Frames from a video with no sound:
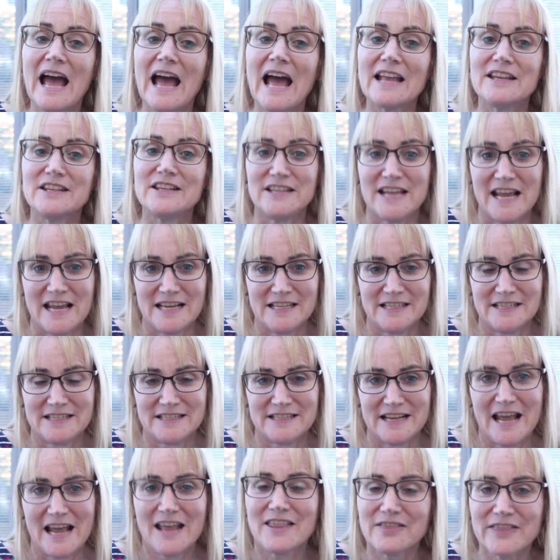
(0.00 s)
And
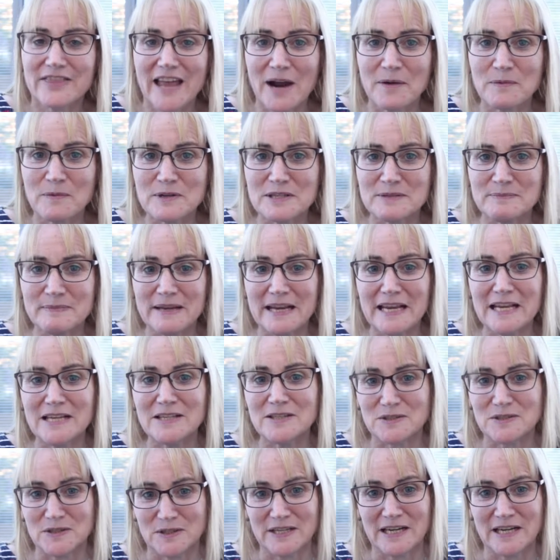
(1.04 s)
yes, that was me
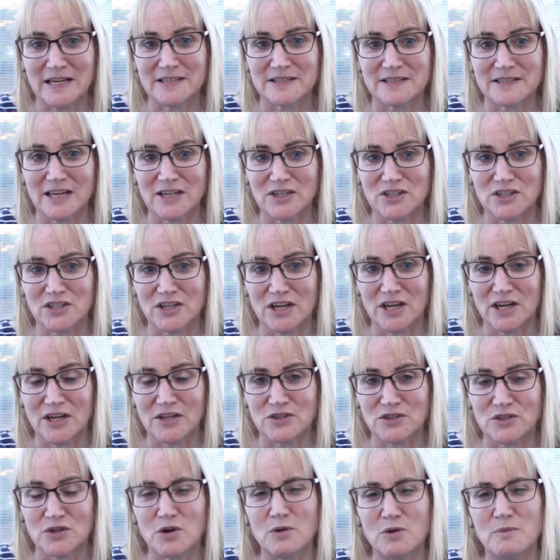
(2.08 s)
stood outside
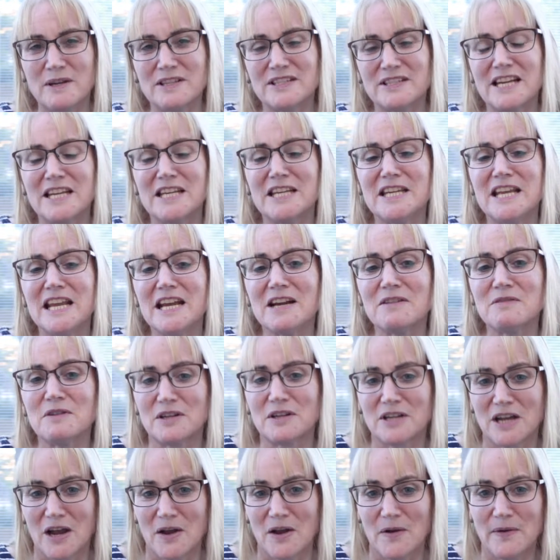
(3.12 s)
church almost a year
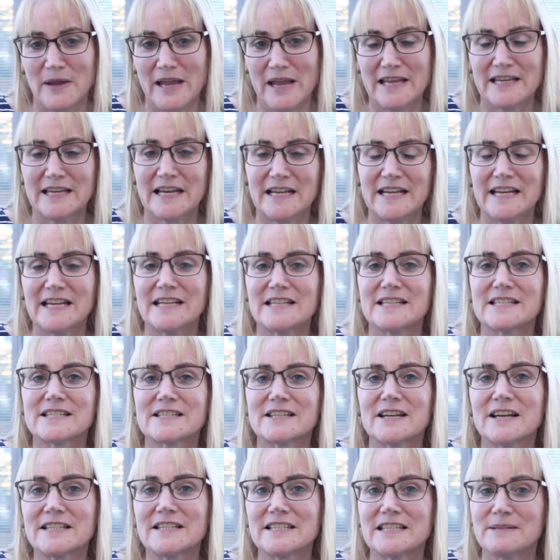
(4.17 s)
ago, getting
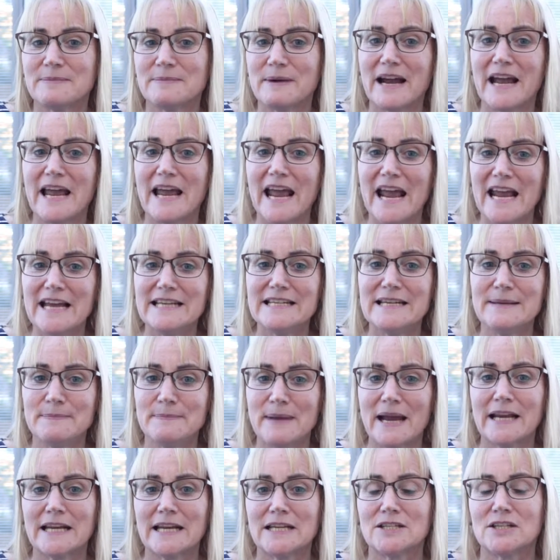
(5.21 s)
excited about heading
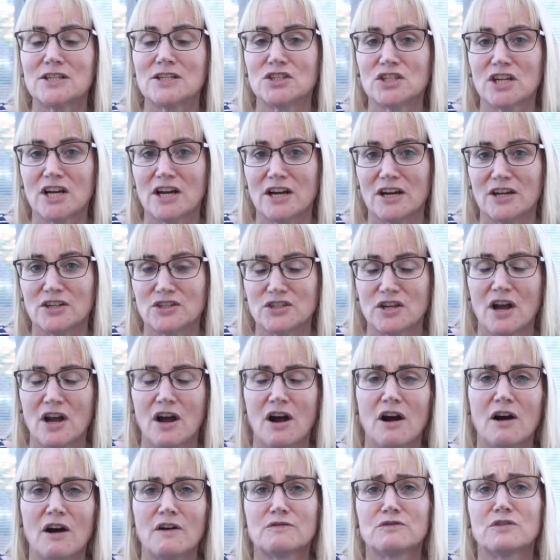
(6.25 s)
back into church
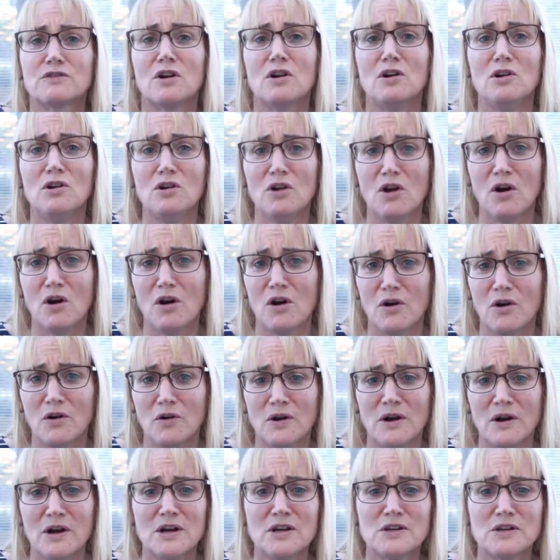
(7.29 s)
after a
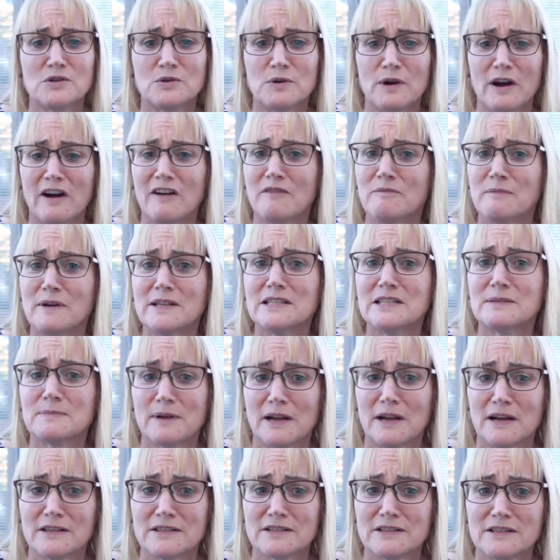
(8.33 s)
long 12 months
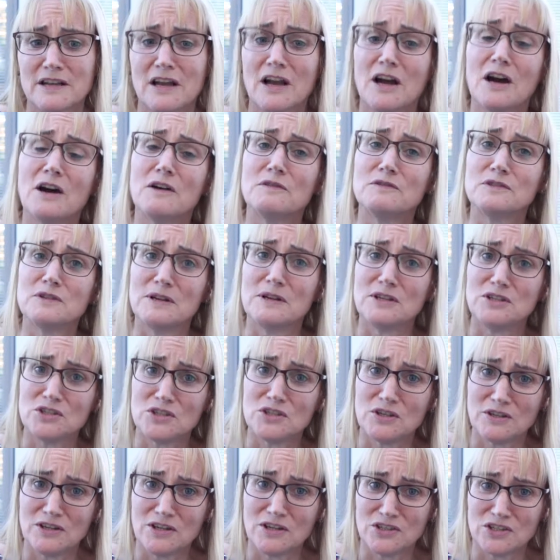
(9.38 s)
plus of doing
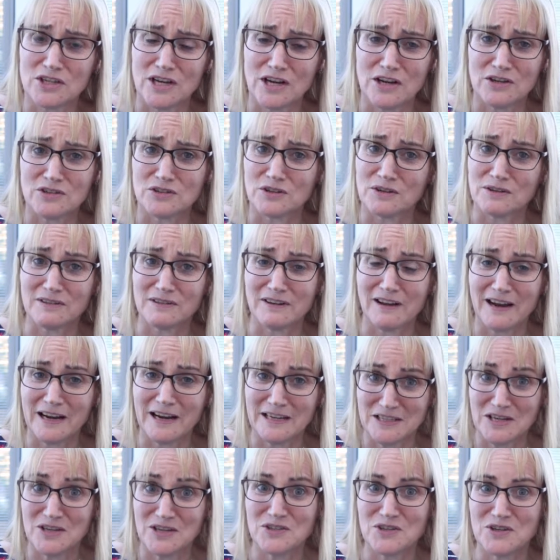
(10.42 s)
Junior Church
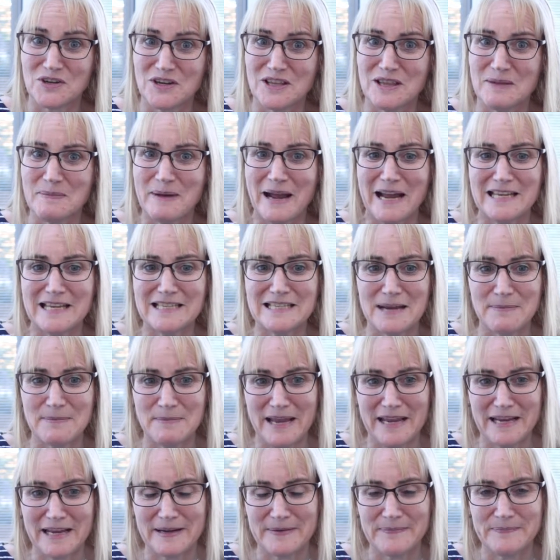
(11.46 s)
online during the
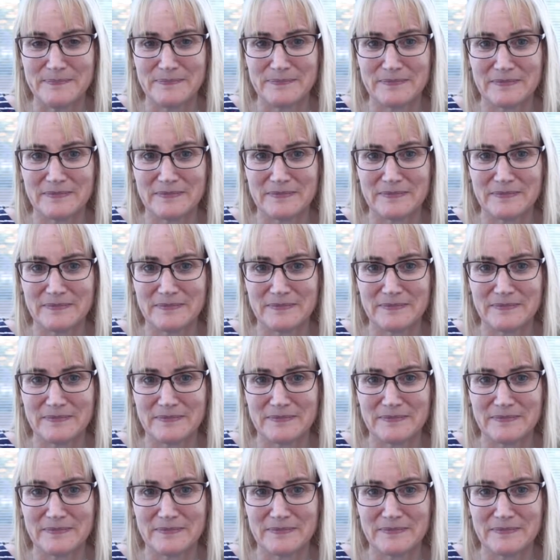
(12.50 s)
pandemic.